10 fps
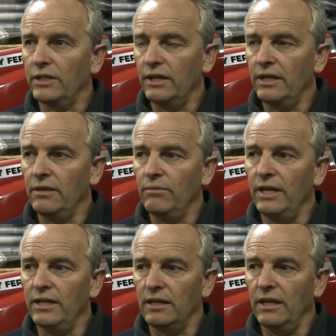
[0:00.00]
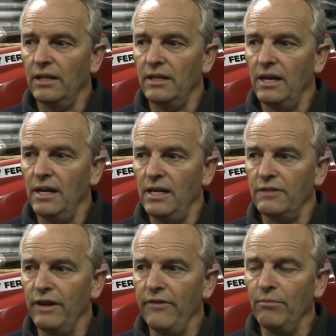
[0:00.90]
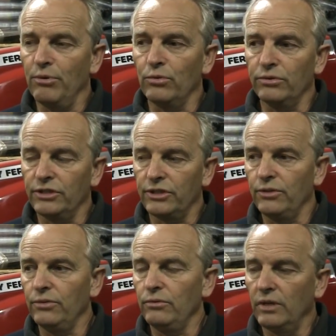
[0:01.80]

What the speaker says: It's very important to